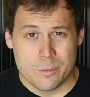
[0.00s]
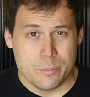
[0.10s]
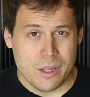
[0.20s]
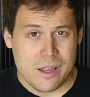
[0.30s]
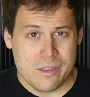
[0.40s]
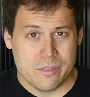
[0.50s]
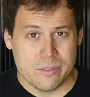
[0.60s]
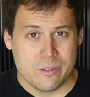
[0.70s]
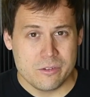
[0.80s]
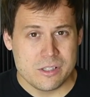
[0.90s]
But
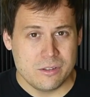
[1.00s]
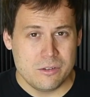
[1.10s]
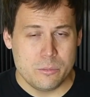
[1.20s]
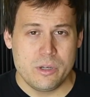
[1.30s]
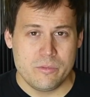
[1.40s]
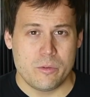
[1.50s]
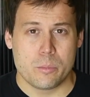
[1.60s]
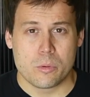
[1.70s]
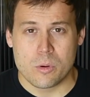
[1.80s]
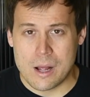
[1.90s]
there's a little bit of a
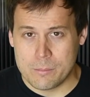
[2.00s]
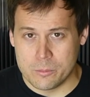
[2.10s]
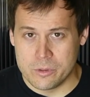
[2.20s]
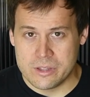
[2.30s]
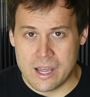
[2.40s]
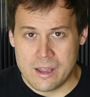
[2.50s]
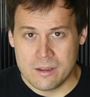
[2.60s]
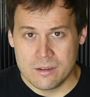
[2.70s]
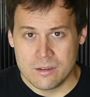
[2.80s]
problem with that.